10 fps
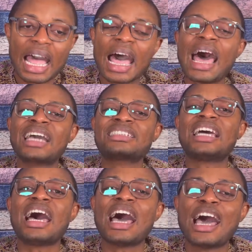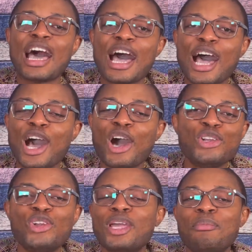ask her how
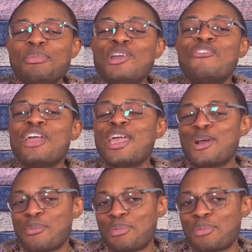you can be of help.